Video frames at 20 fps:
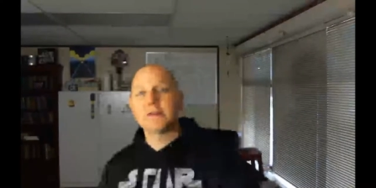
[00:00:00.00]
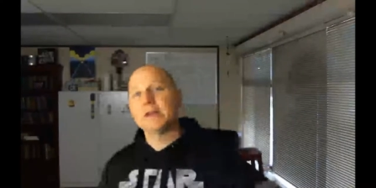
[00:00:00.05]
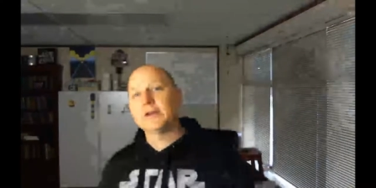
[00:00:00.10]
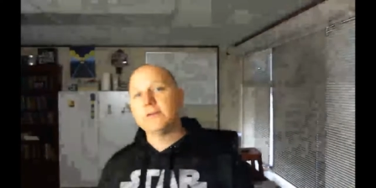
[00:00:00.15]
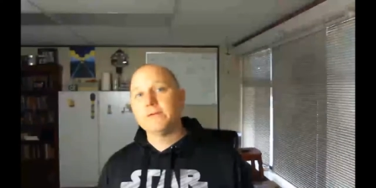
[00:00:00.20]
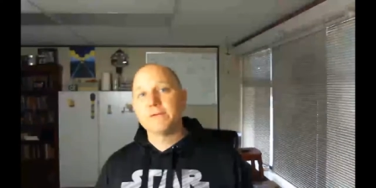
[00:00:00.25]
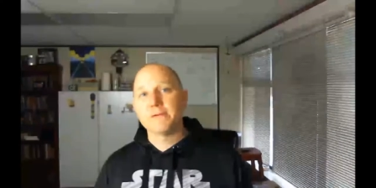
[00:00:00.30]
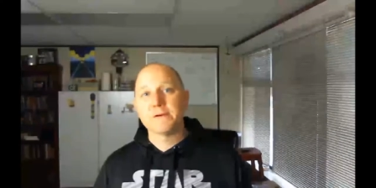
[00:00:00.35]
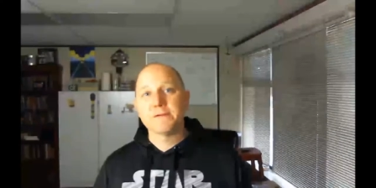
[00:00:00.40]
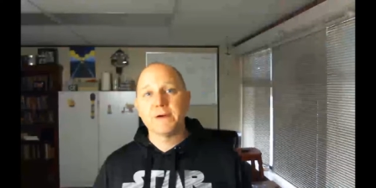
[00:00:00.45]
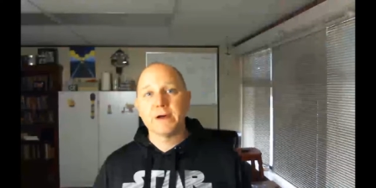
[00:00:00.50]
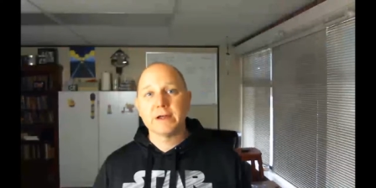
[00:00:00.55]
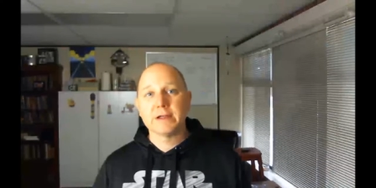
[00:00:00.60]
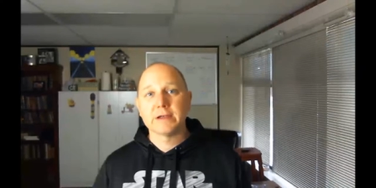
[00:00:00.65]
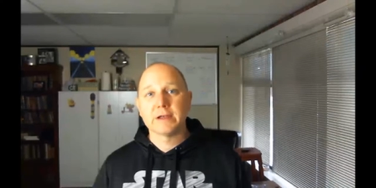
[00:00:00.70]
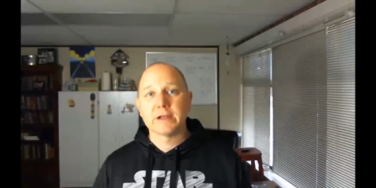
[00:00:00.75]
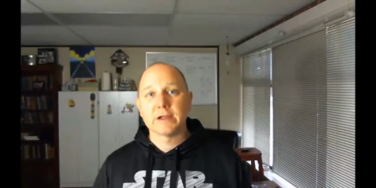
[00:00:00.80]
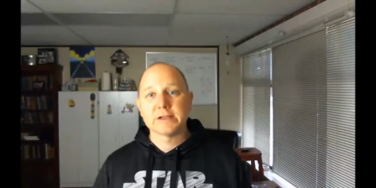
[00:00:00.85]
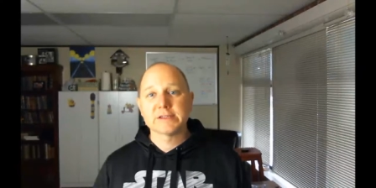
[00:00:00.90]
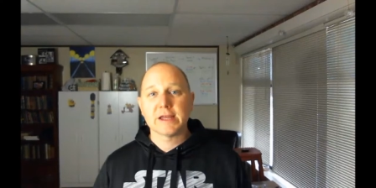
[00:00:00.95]
they do for
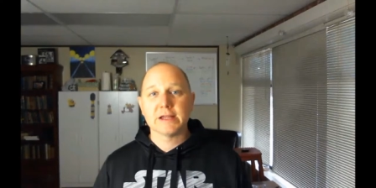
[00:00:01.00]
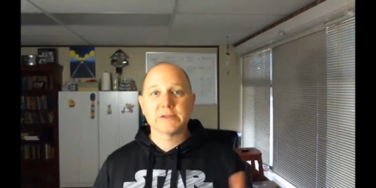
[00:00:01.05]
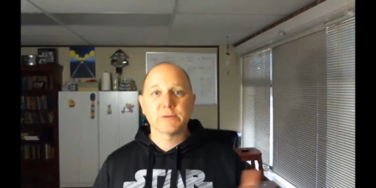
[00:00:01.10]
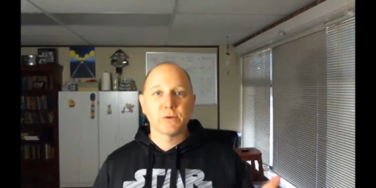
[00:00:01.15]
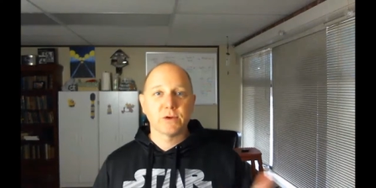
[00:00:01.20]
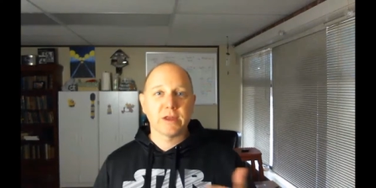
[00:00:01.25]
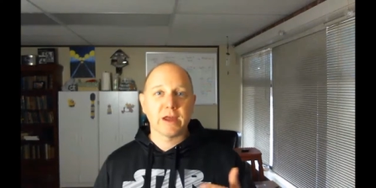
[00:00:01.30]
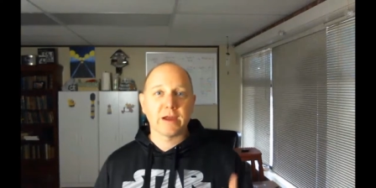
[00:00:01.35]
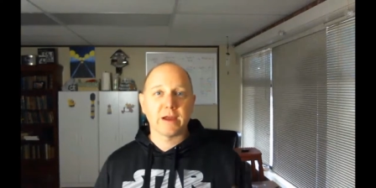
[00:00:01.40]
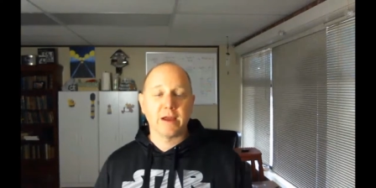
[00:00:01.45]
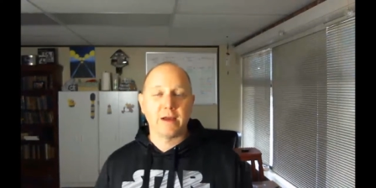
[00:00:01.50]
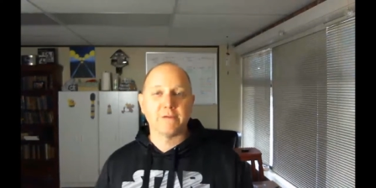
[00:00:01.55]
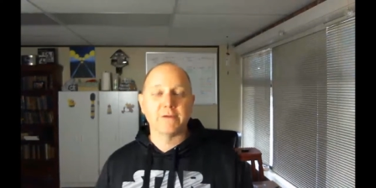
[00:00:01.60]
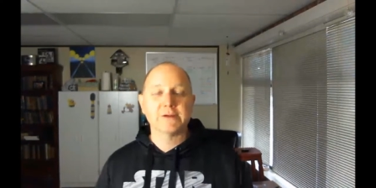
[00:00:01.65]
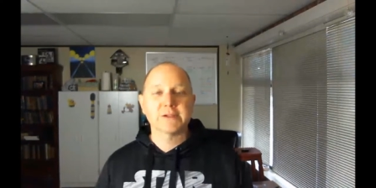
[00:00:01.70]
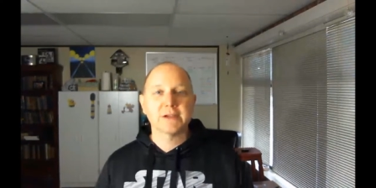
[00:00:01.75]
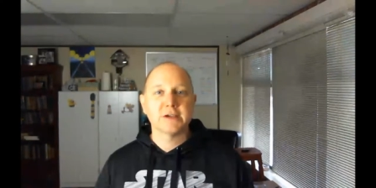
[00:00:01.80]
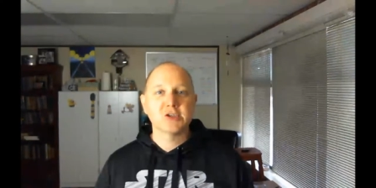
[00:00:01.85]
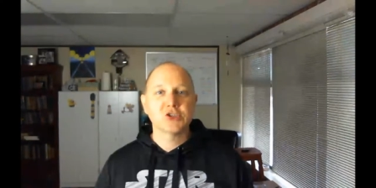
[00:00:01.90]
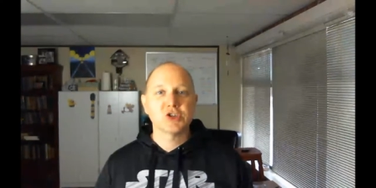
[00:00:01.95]
fun? Because that's where that
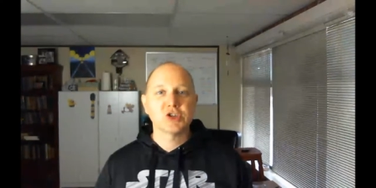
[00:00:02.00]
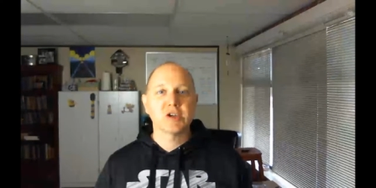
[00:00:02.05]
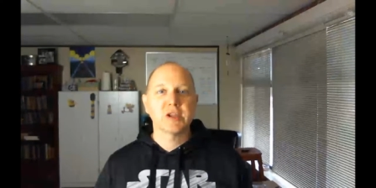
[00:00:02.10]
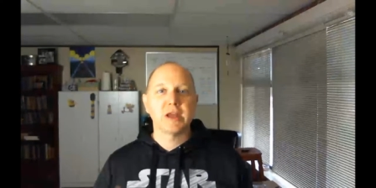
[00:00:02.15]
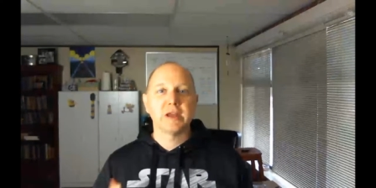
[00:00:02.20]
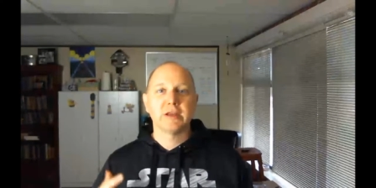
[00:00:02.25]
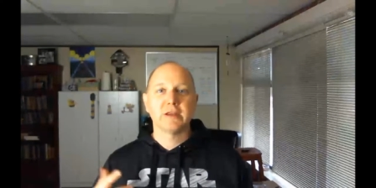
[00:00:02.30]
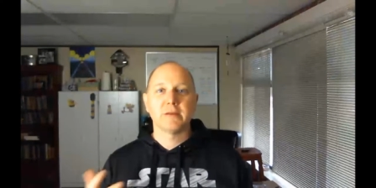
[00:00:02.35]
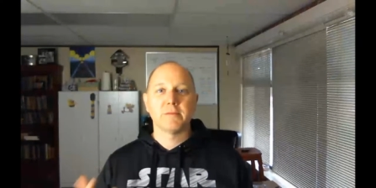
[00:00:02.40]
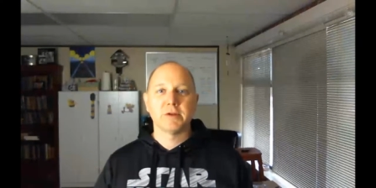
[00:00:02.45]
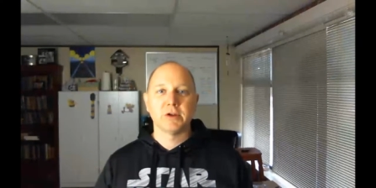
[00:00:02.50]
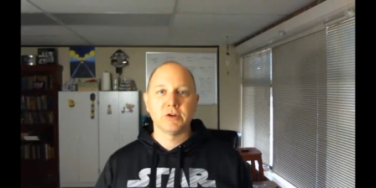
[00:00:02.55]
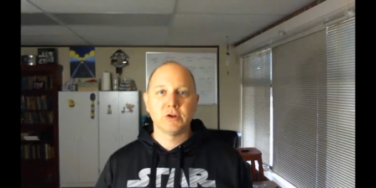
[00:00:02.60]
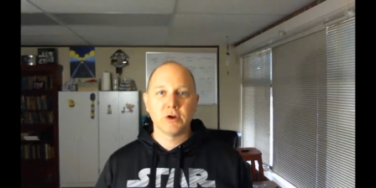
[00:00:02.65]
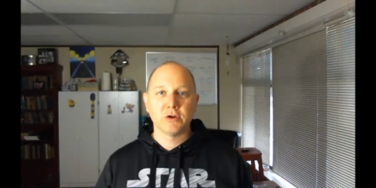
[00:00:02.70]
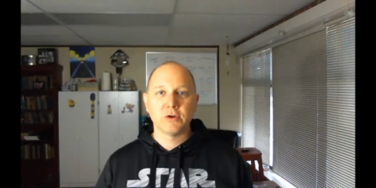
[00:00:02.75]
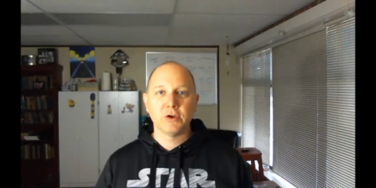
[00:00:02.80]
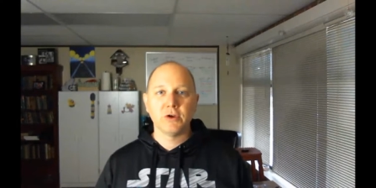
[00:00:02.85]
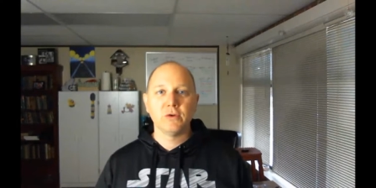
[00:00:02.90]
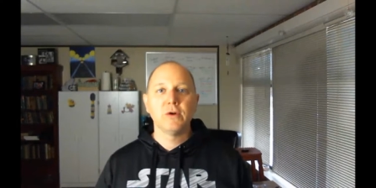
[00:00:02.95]
conversation, getting them to
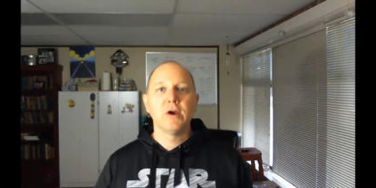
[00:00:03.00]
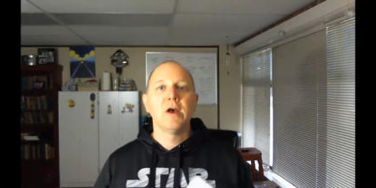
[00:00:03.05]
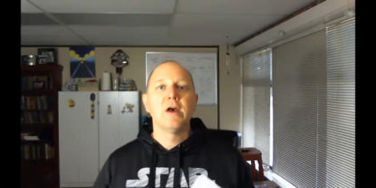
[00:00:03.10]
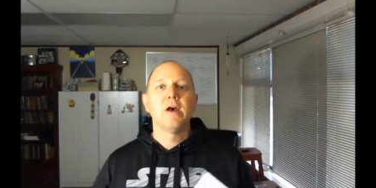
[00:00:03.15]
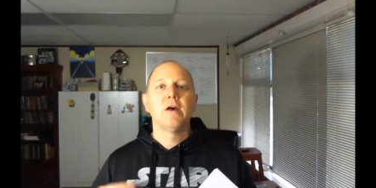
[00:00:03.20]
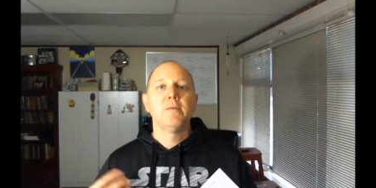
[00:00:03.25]
know you,